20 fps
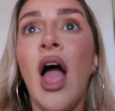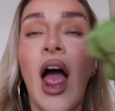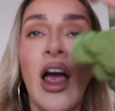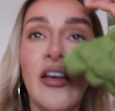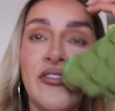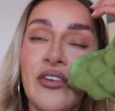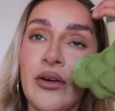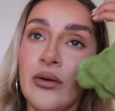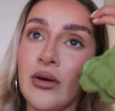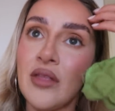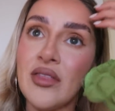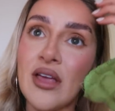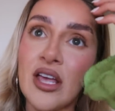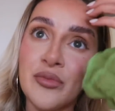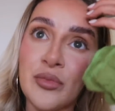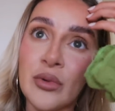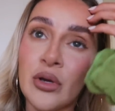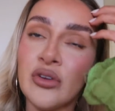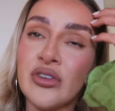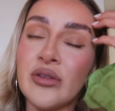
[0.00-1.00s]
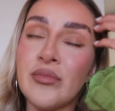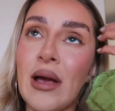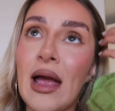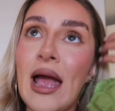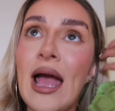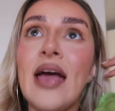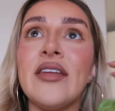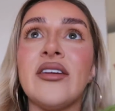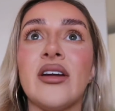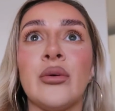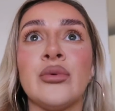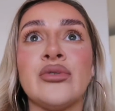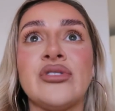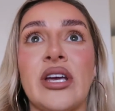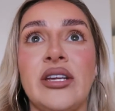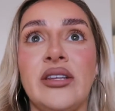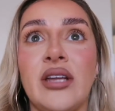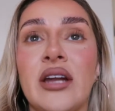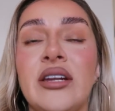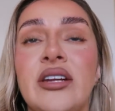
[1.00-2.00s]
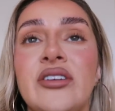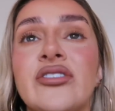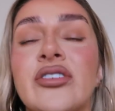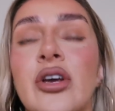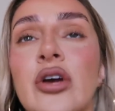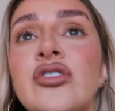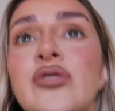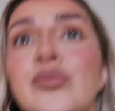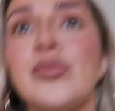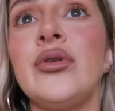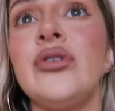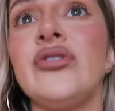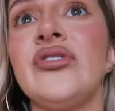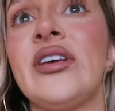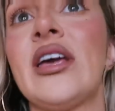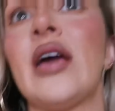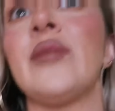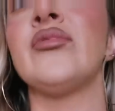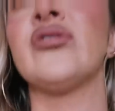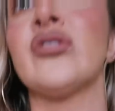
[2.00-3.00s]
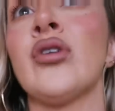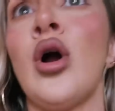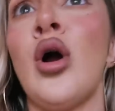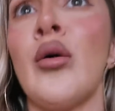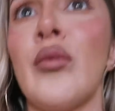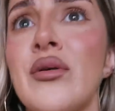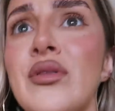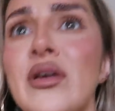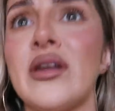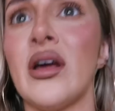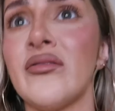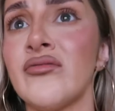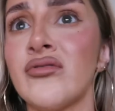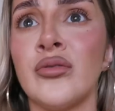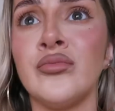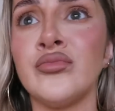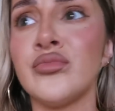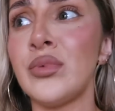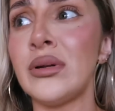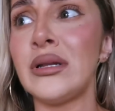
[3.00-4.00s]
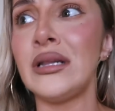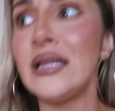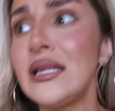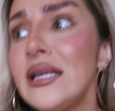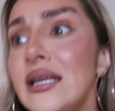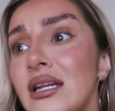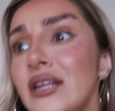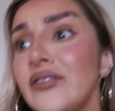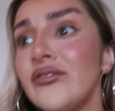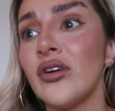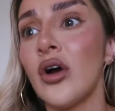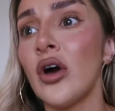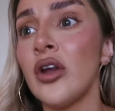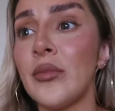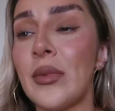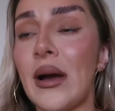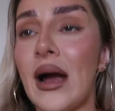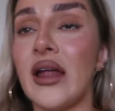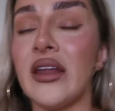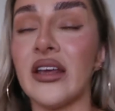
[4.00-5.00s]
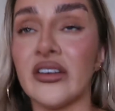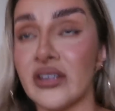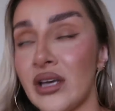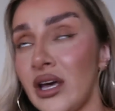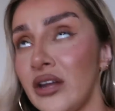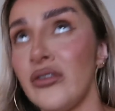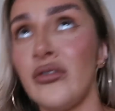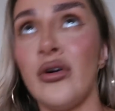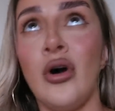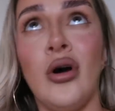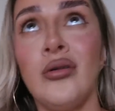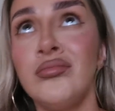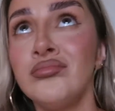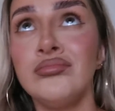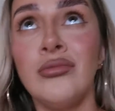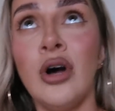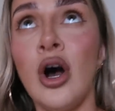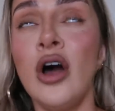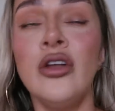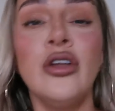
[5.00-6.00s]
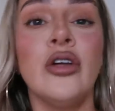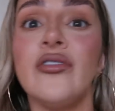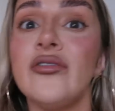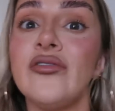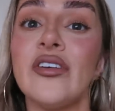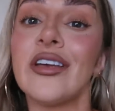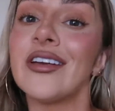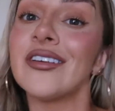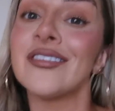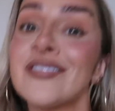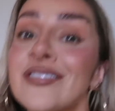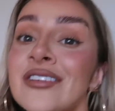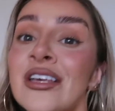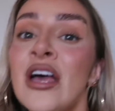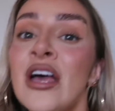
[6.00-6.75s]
I feel like that's because in my head I was saying that I needed to go to Boots and get mascara, and then I've completely forgot about it because I had another million